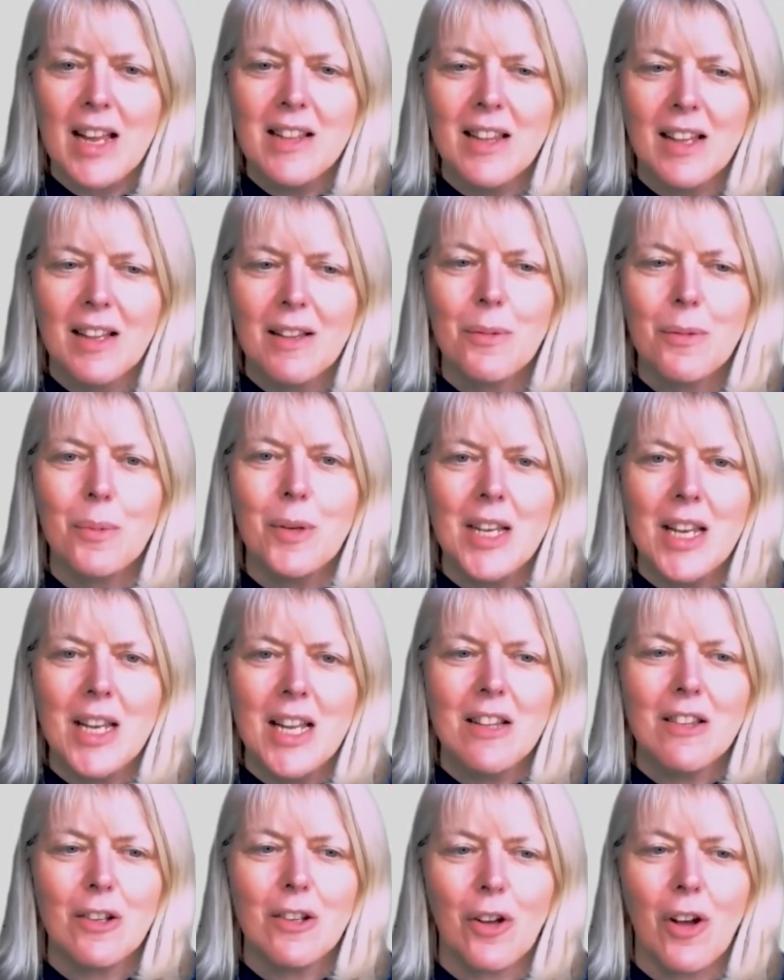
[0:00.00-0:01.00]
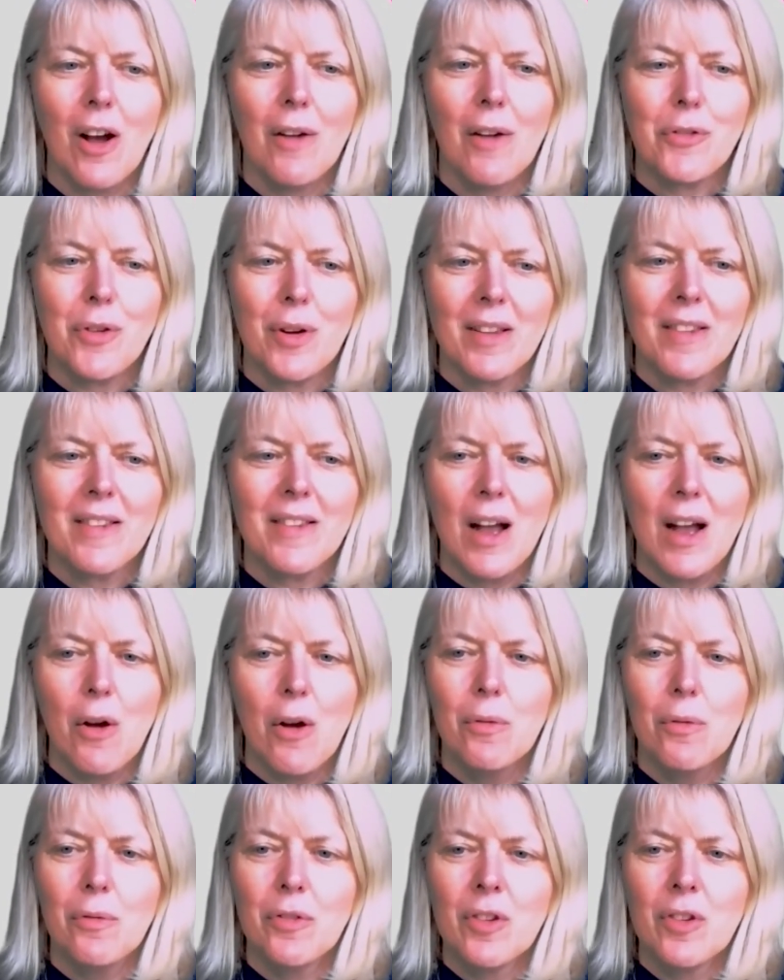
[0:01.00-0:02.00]
We need to look after ourselves.
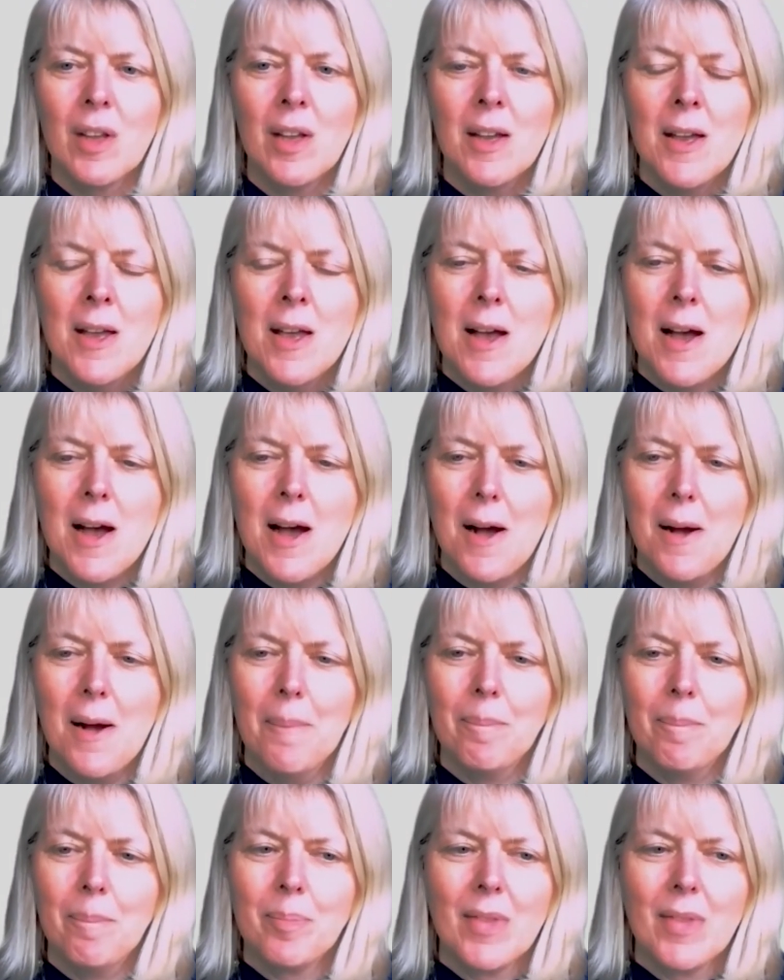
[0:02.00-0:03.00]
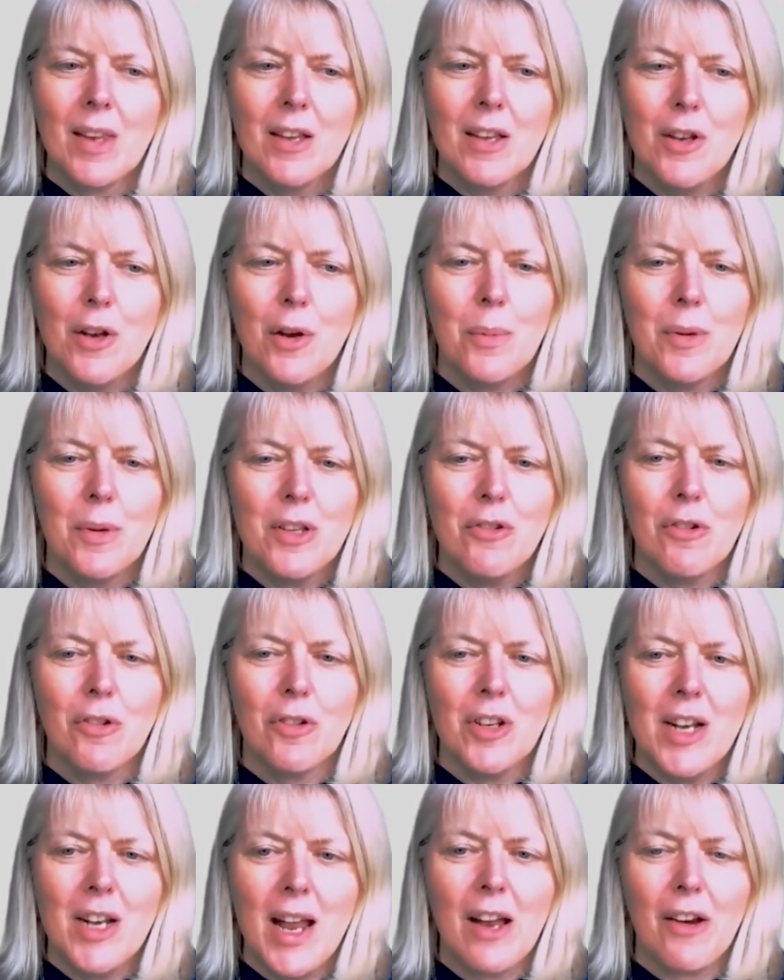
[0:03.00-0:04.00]
When you're on an
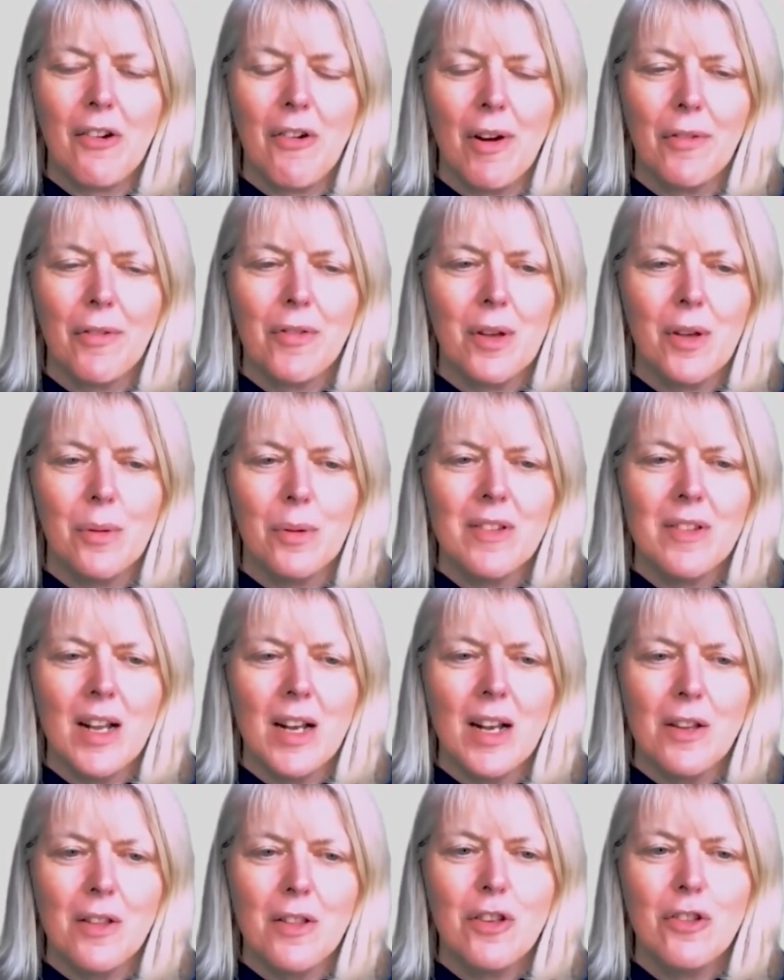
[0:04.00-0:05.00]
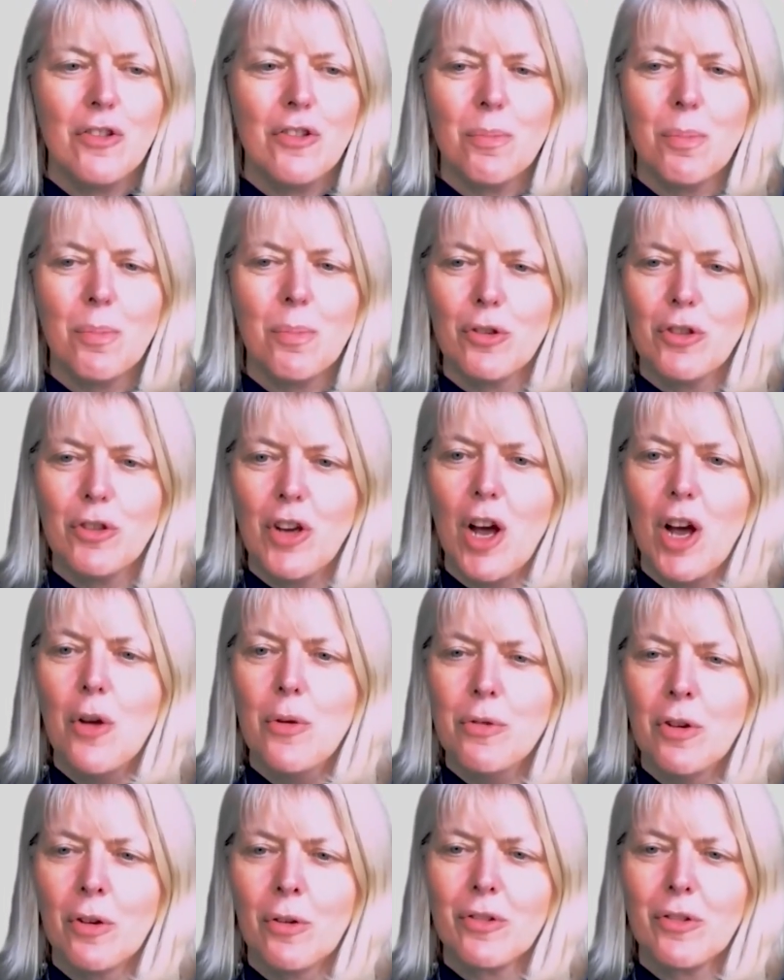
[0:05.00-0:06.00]
aircraft, they always tell you that you should put on your own
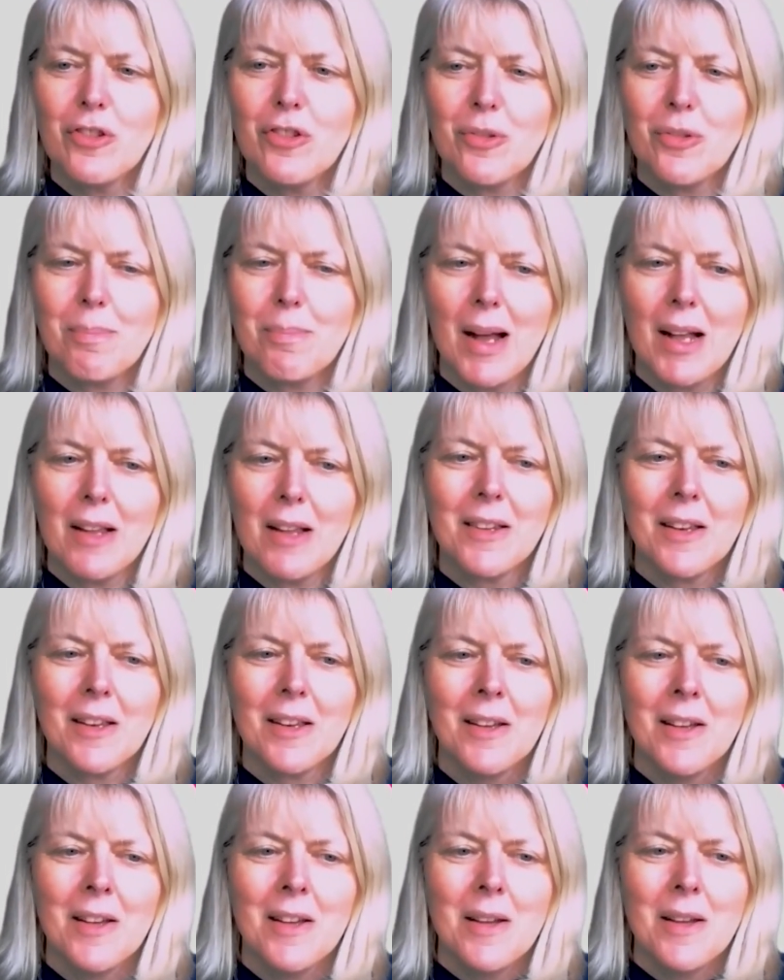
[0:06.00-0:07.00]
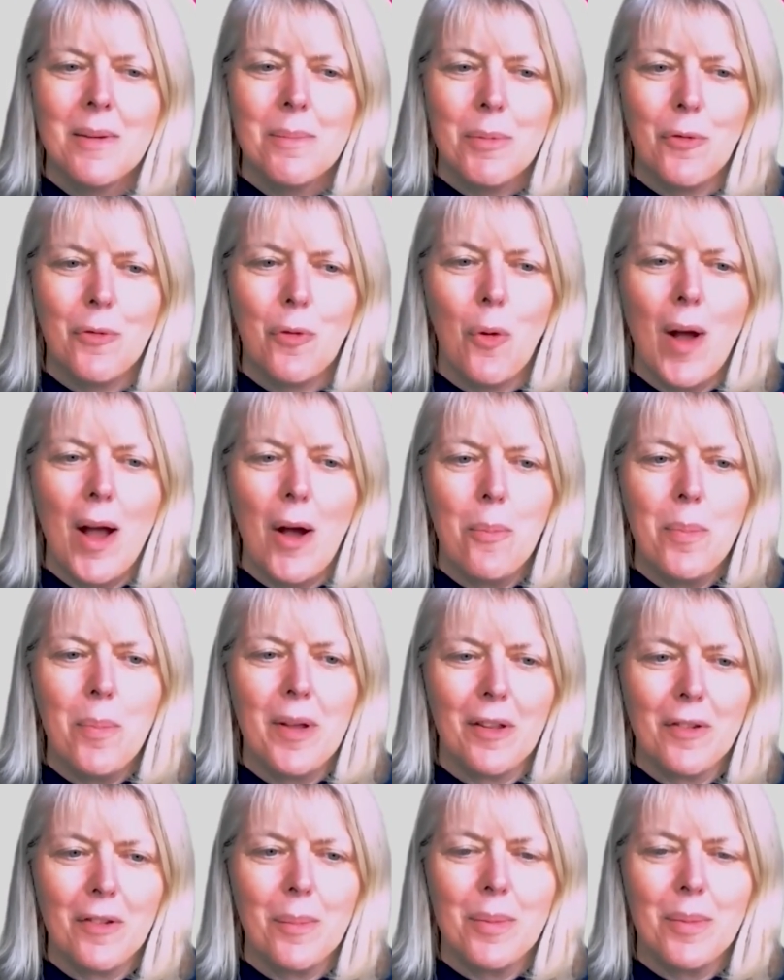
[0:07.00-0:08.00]
oxygen mask before helping somebody
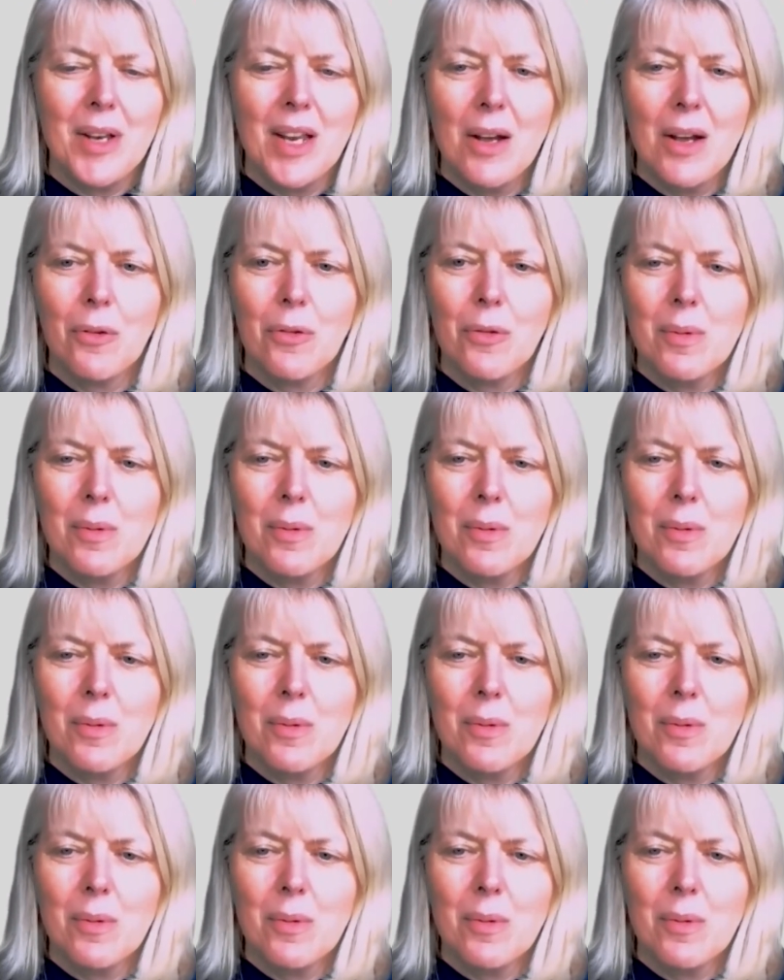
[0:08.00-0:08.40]
else with theirs.